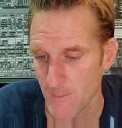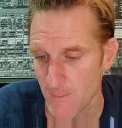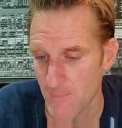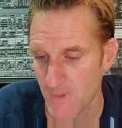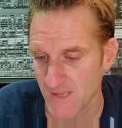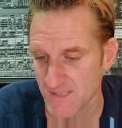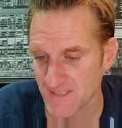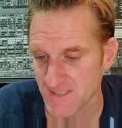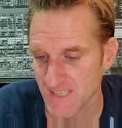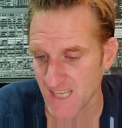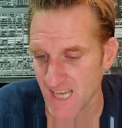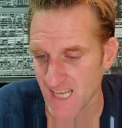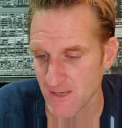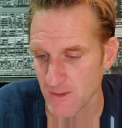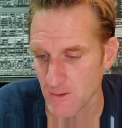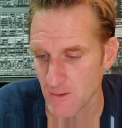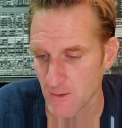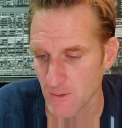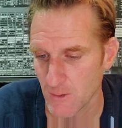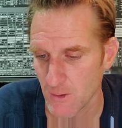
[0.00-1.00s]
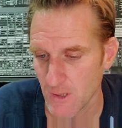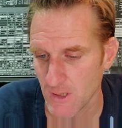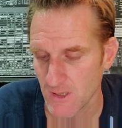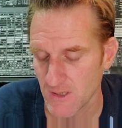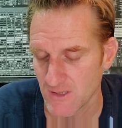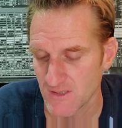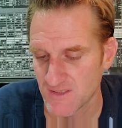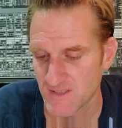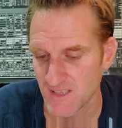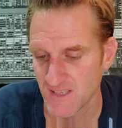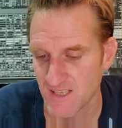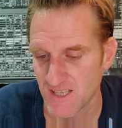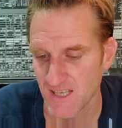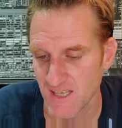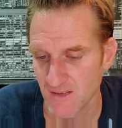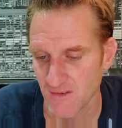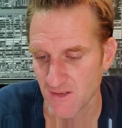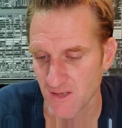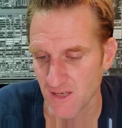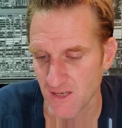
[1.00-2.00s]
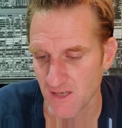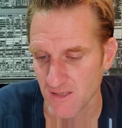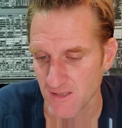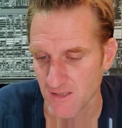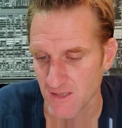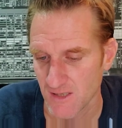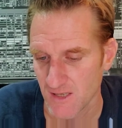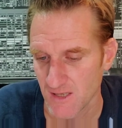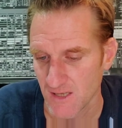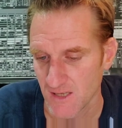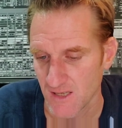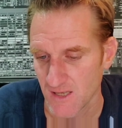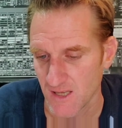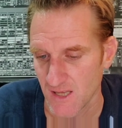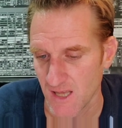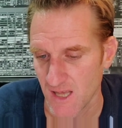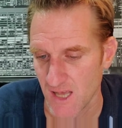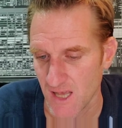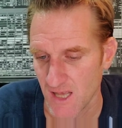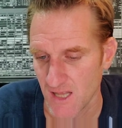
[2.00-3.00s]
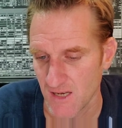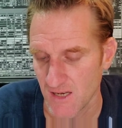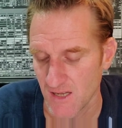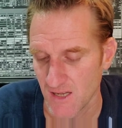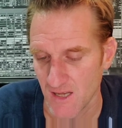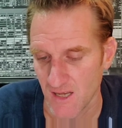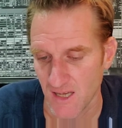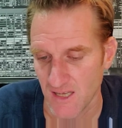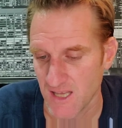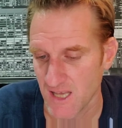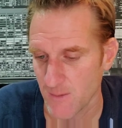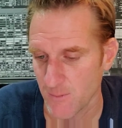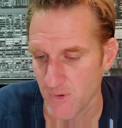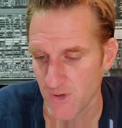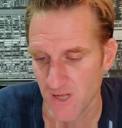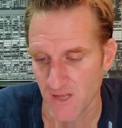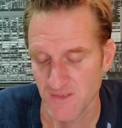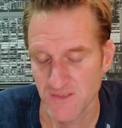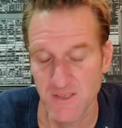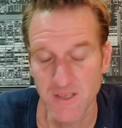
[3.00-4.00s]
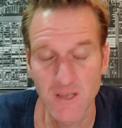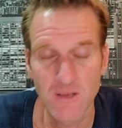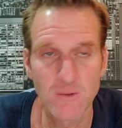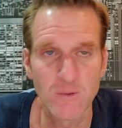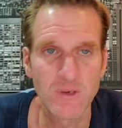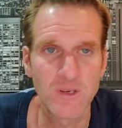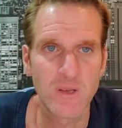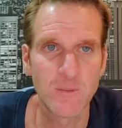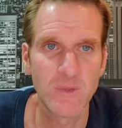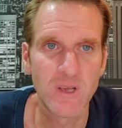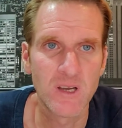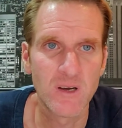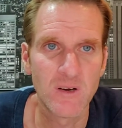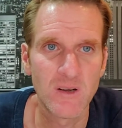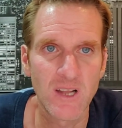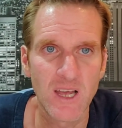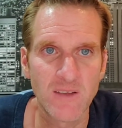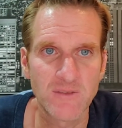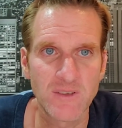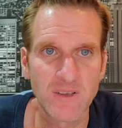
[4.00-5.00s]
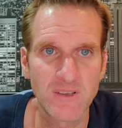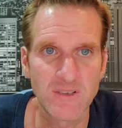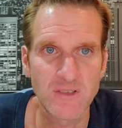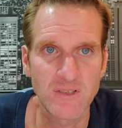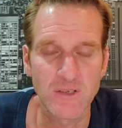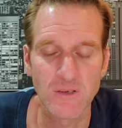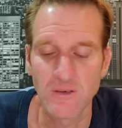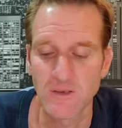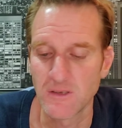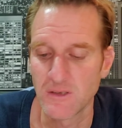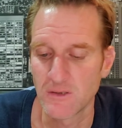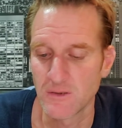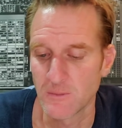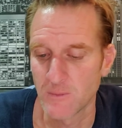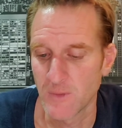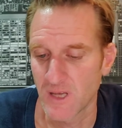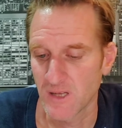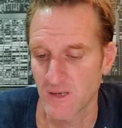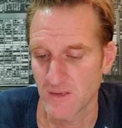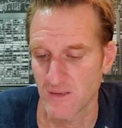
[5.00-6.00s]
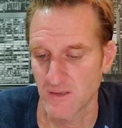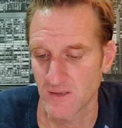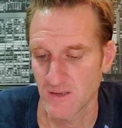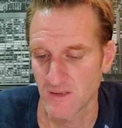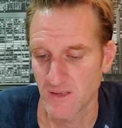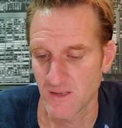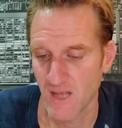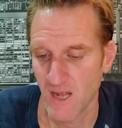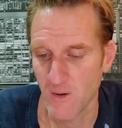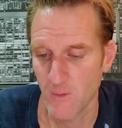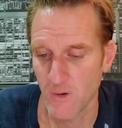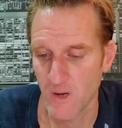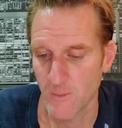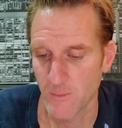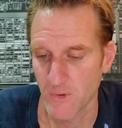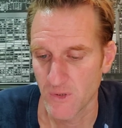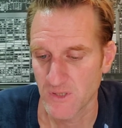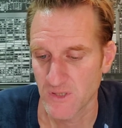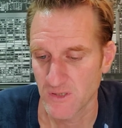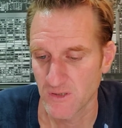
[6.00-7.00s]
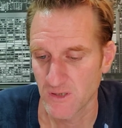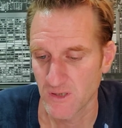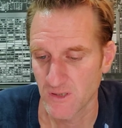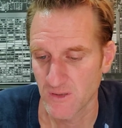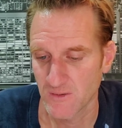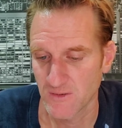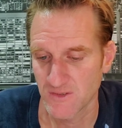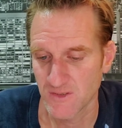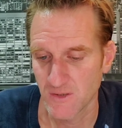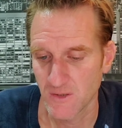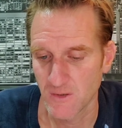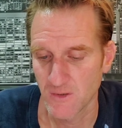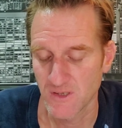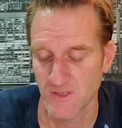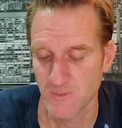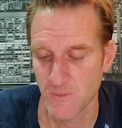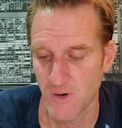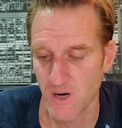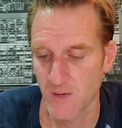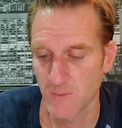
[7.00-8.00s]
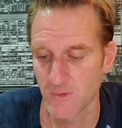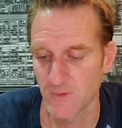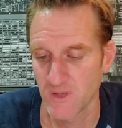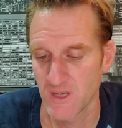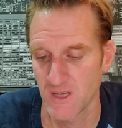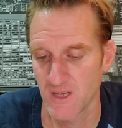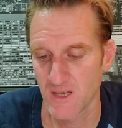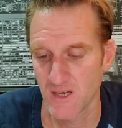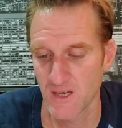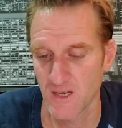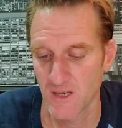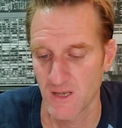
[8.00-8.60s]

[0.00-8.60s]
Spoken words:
Besado, Tequila, and I can't pronounce the other one, Camille. I'd have to show you, man. I don't want to butcher it, so it's probably...